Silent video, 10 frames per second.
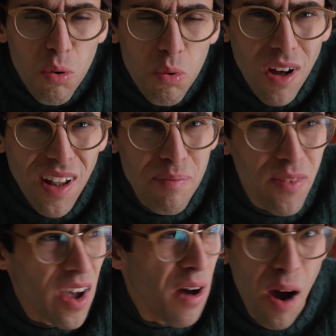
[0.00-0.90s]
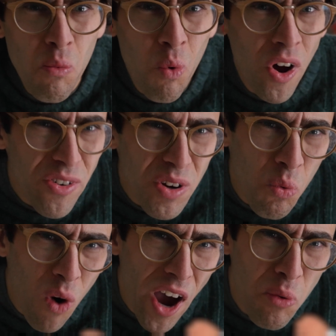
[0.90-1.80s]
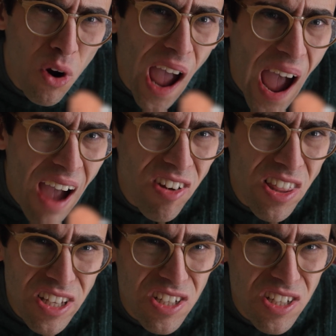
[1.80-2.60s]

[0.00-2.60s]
Well, I'm I'm wondering why we're having this